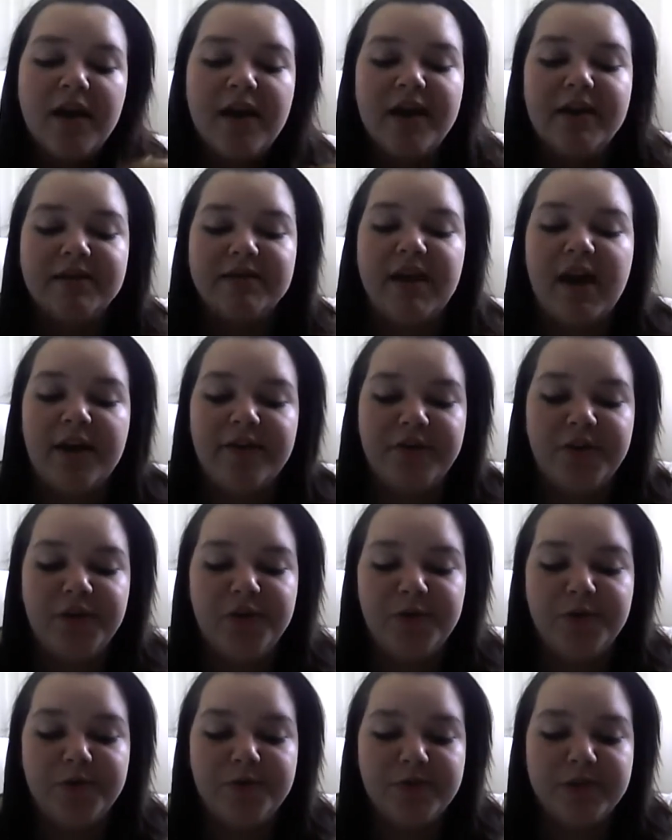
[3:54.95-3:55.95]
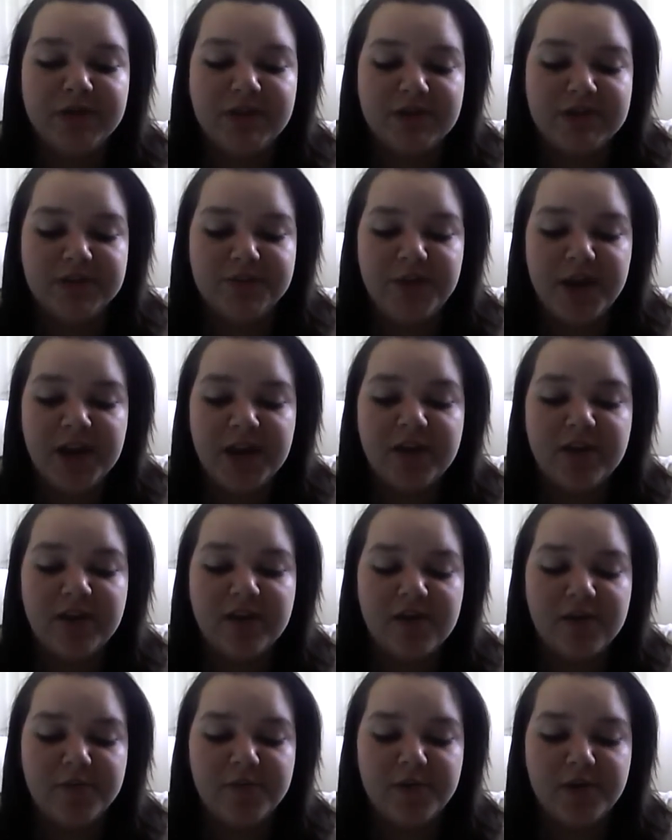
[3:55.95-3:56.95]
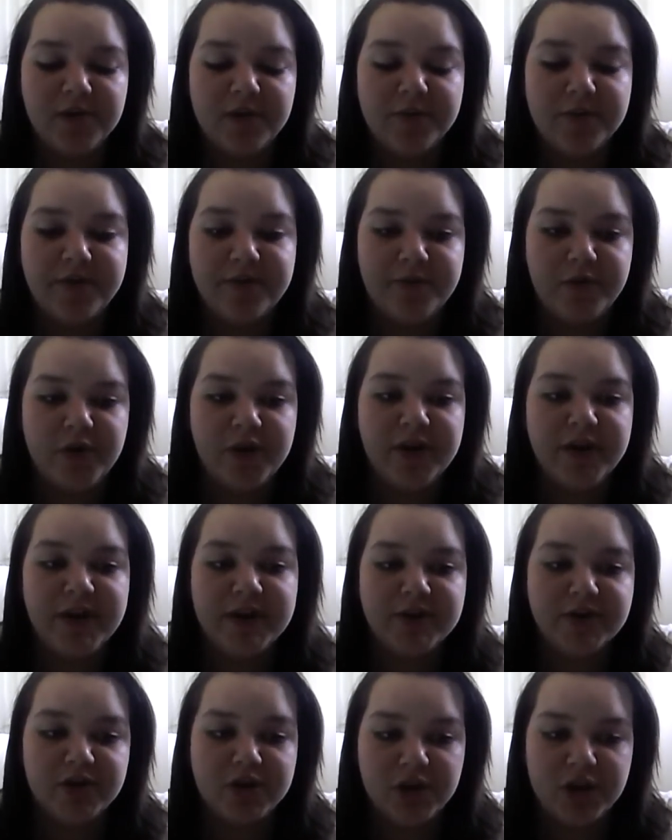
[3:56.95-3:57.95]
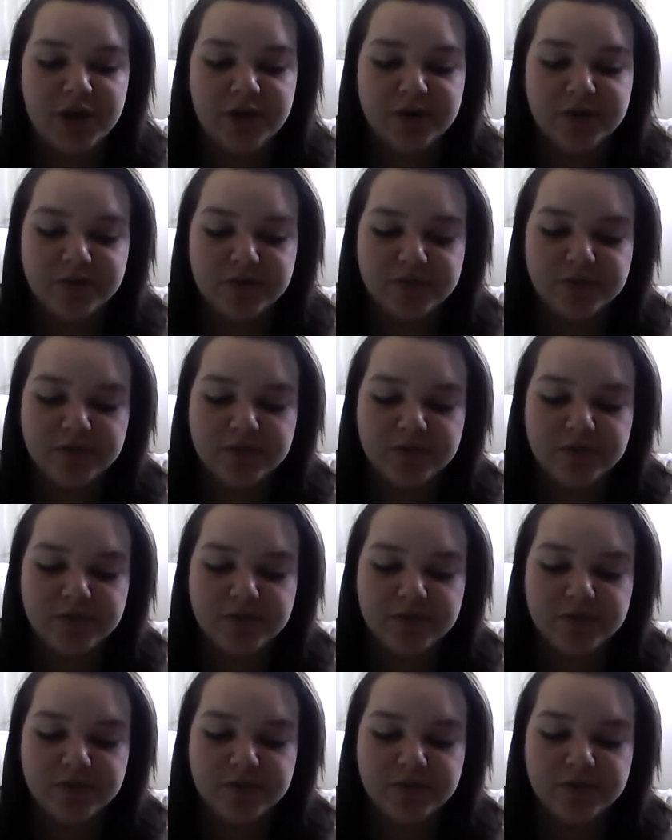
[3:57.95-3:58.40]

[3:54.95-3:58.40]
is, have you participated in our program before, yes or no?